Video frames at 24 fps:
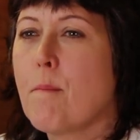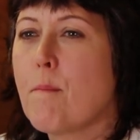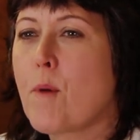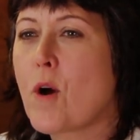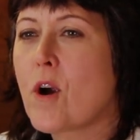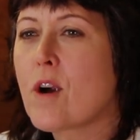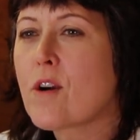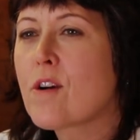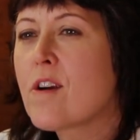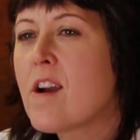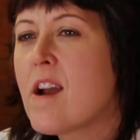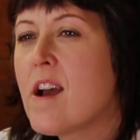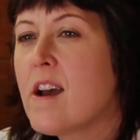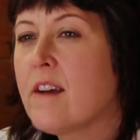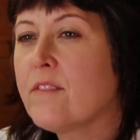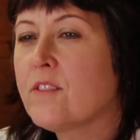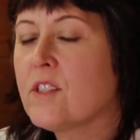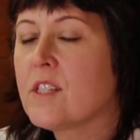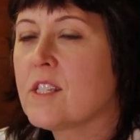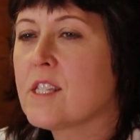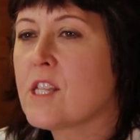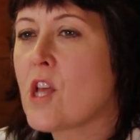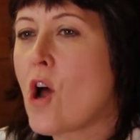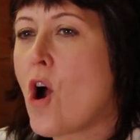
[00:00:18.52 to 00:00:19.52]

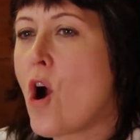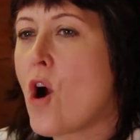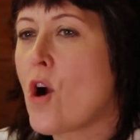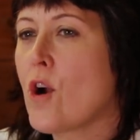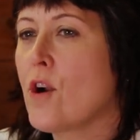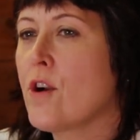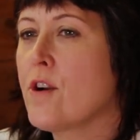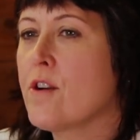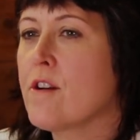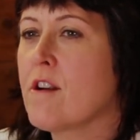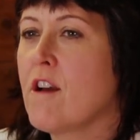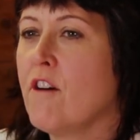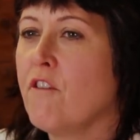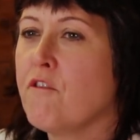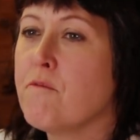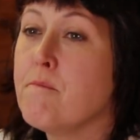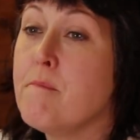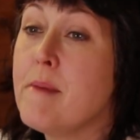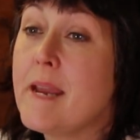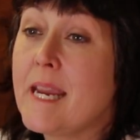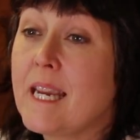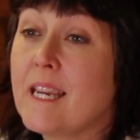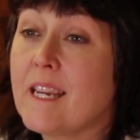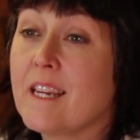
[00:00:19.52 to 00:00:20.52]
Barcraft is the art
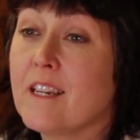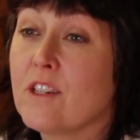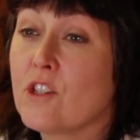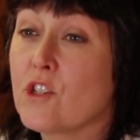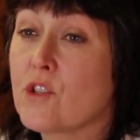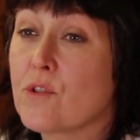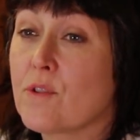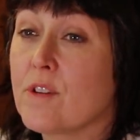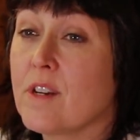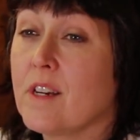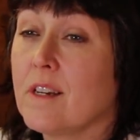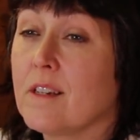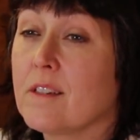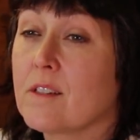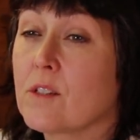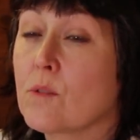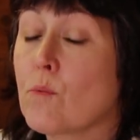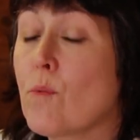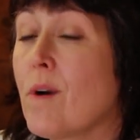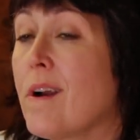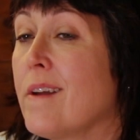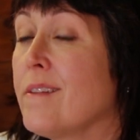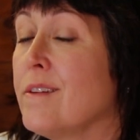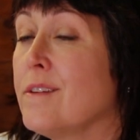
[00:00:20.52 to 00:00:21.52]
of making
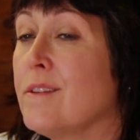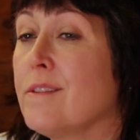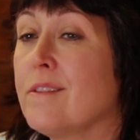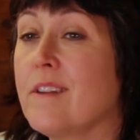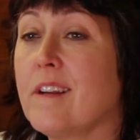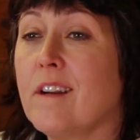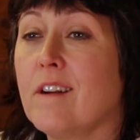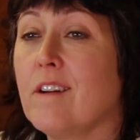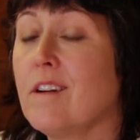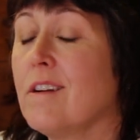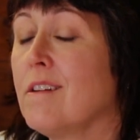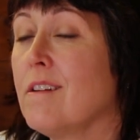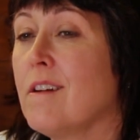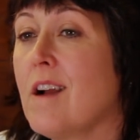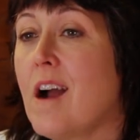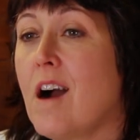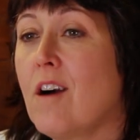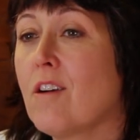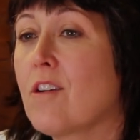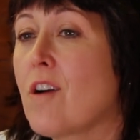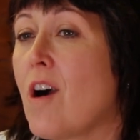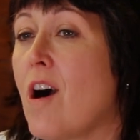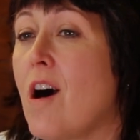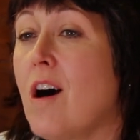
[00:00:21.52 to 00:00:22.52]
drinks, whether they're
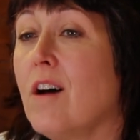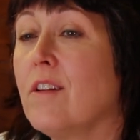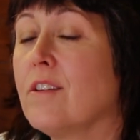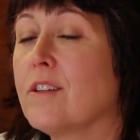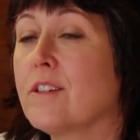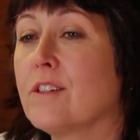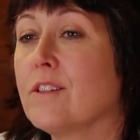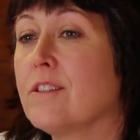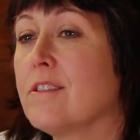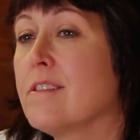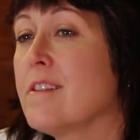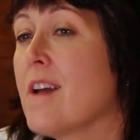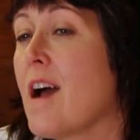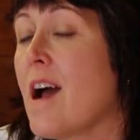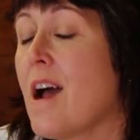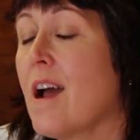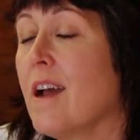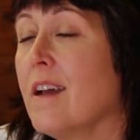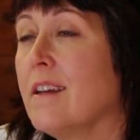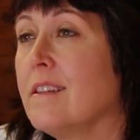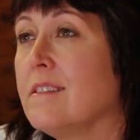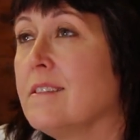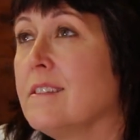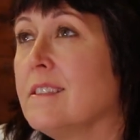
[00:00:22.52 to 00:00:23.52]
alcoholic or
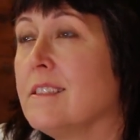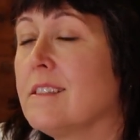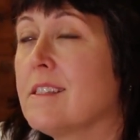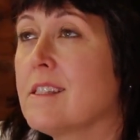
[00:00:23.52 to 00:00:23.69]
not.